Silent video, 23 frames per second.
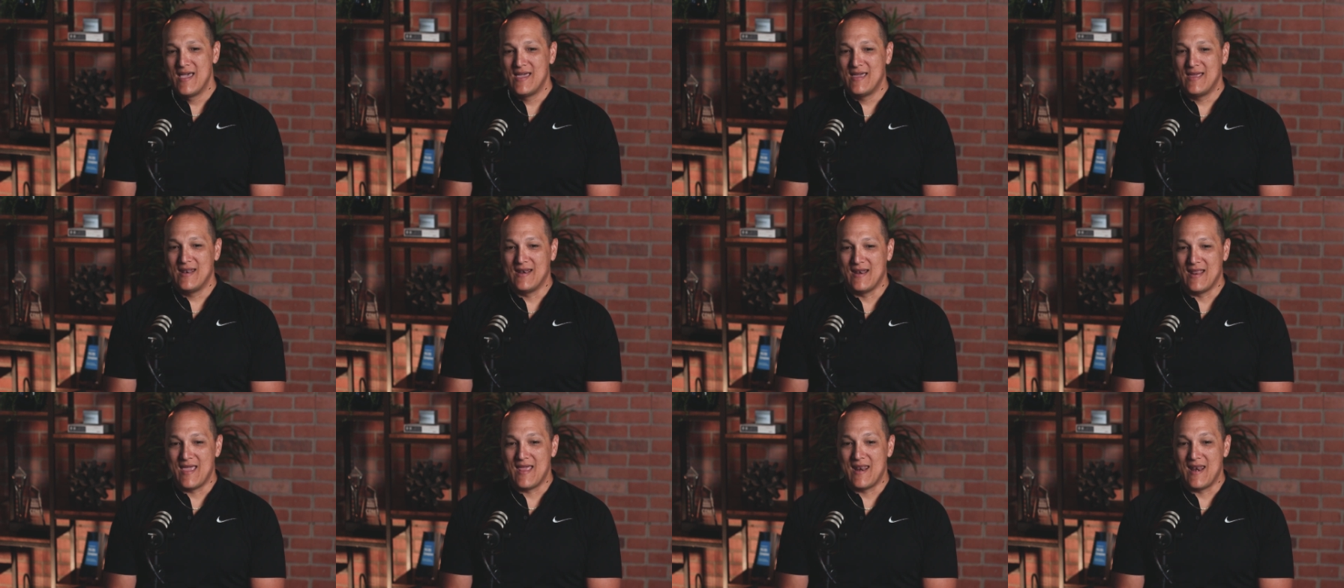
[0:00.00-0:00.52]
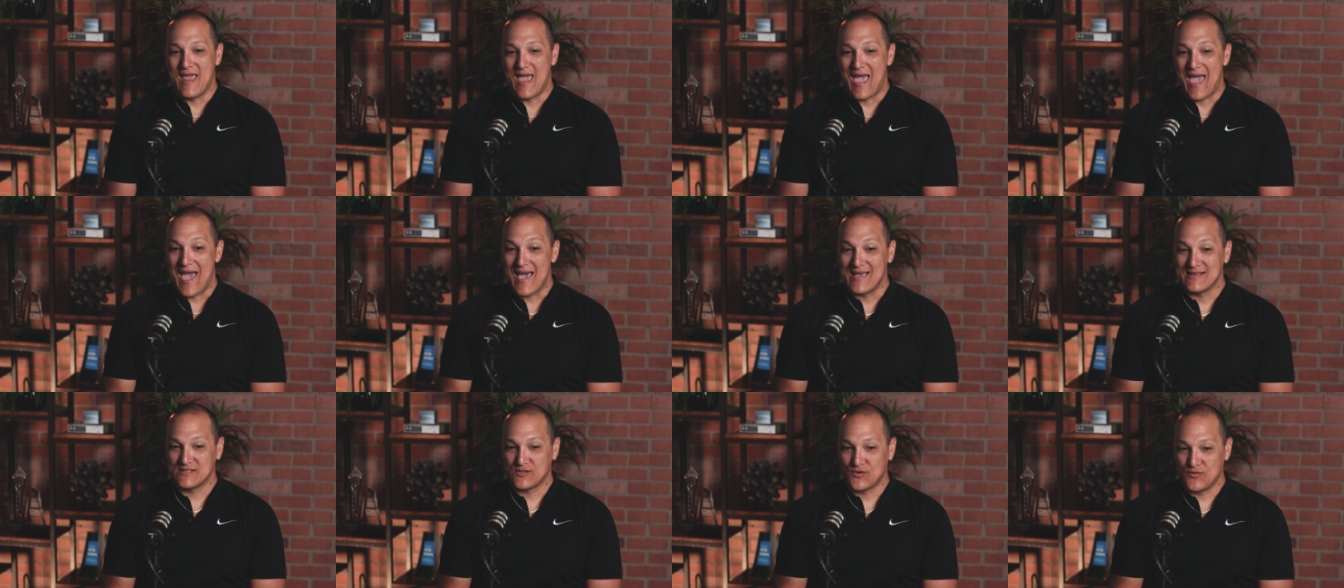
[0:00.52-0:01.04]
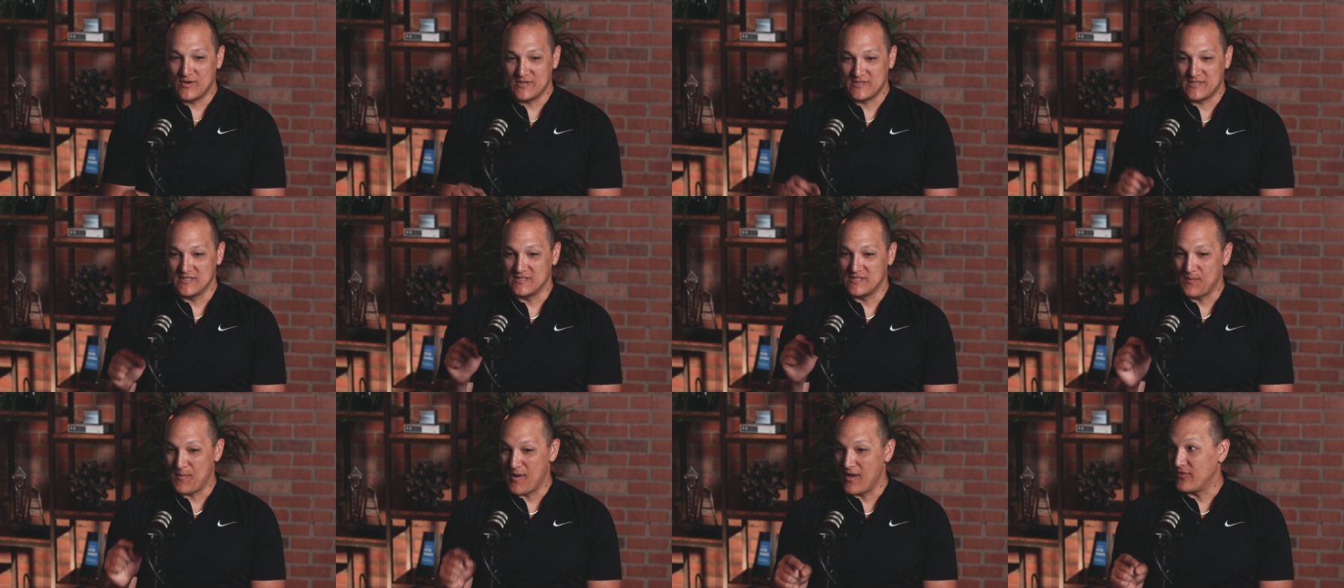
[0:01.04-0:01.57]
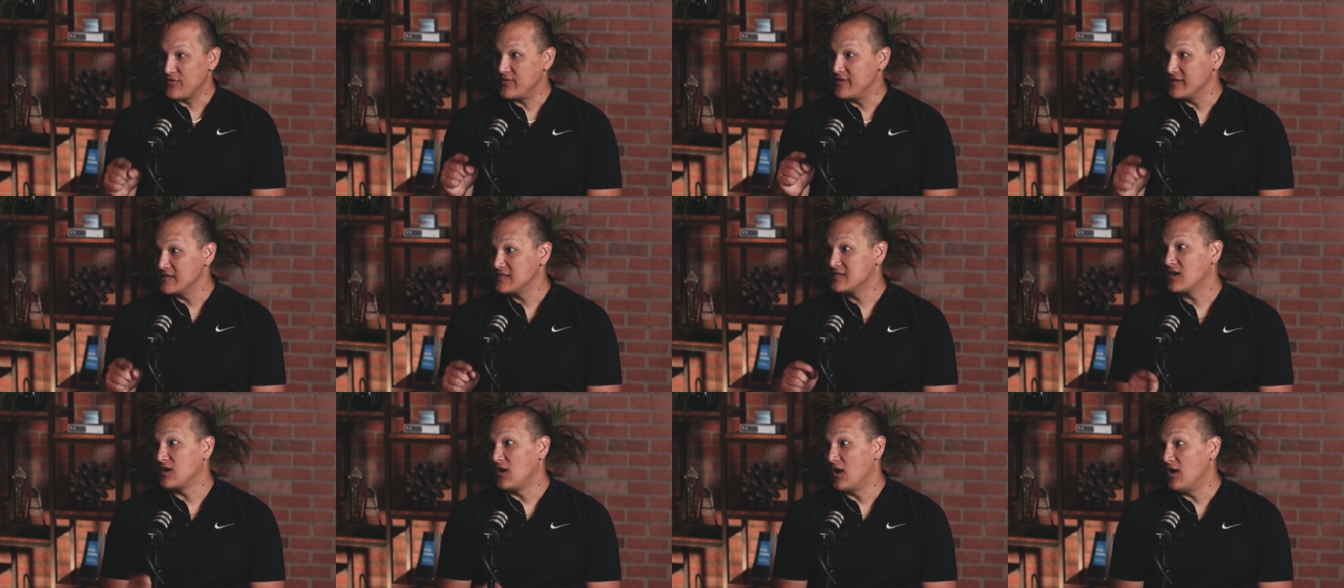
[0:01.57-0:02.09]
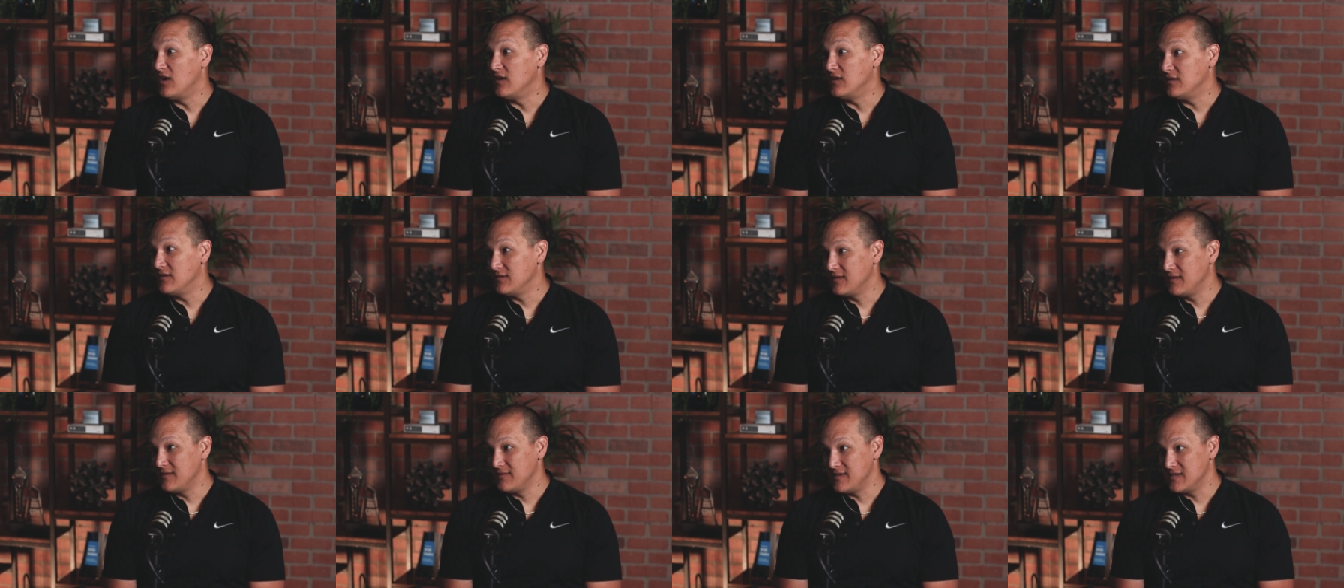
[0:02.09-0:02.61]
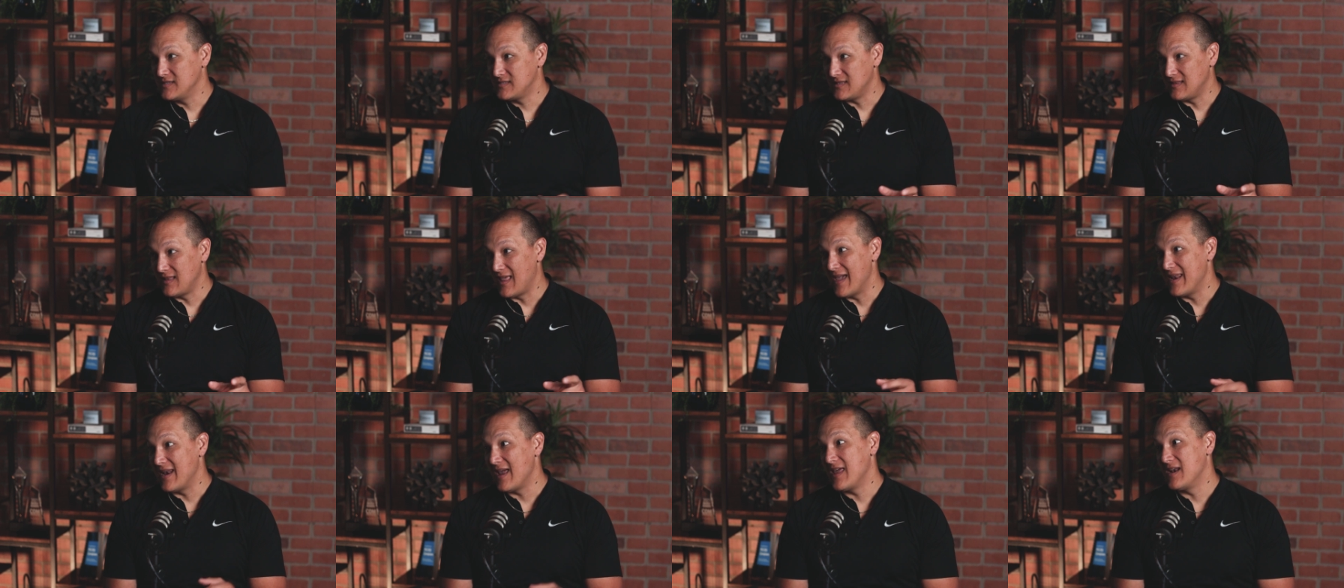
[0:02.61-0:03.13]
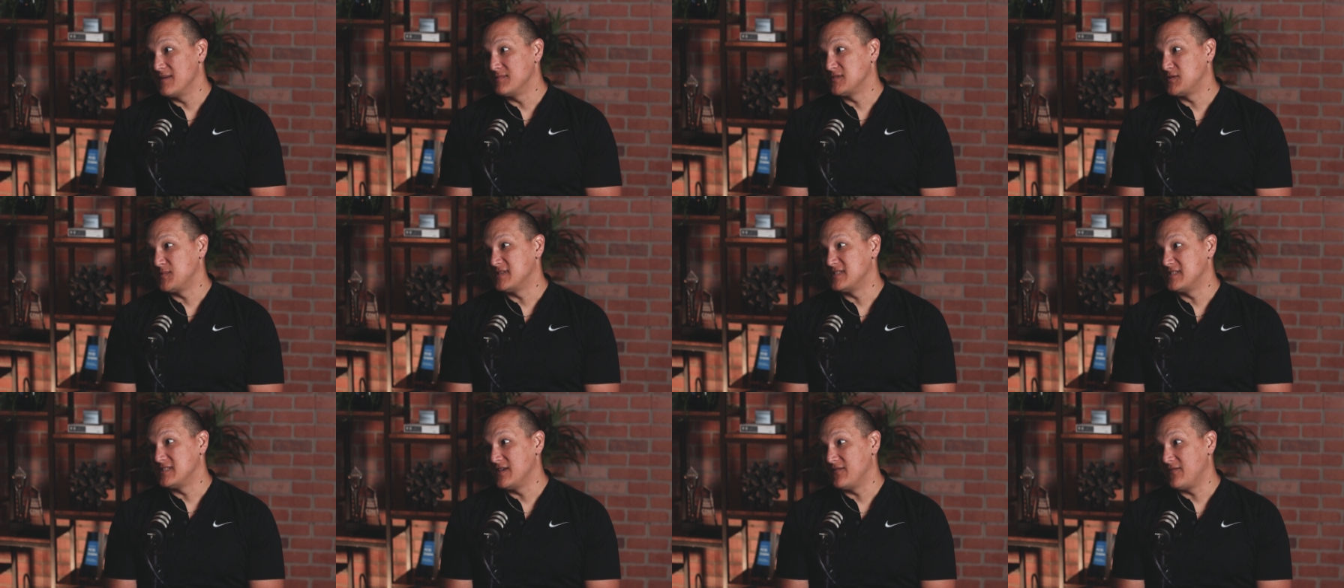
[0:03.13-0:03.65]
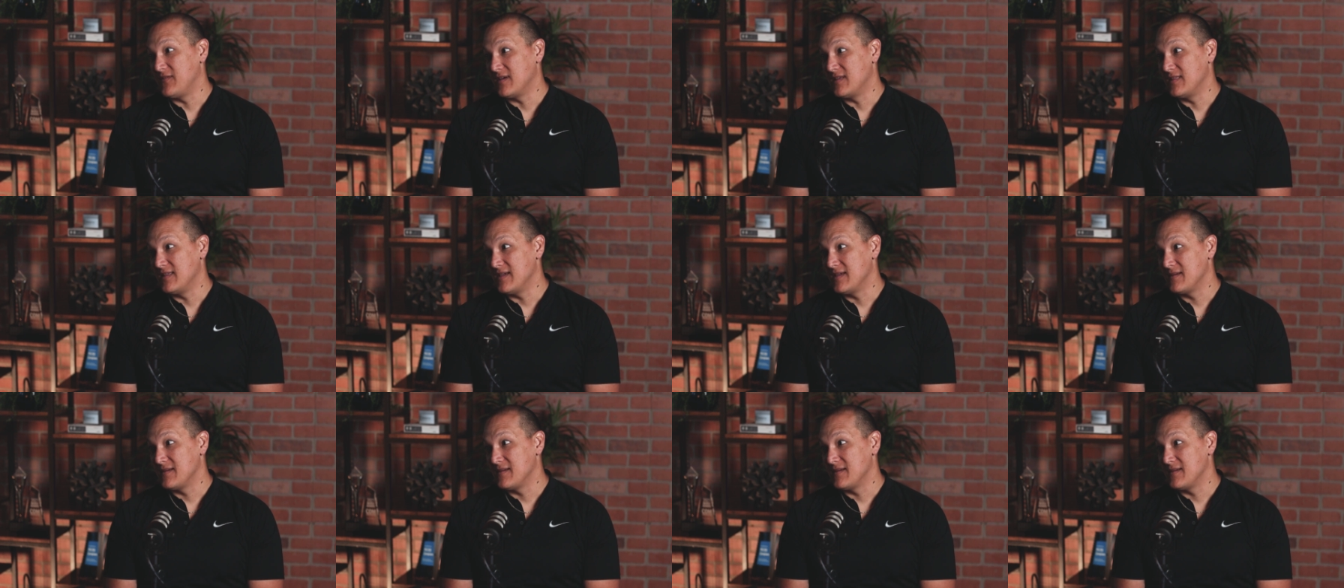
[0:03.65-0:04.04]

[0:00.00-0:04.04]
and ask questions about this line item specifically?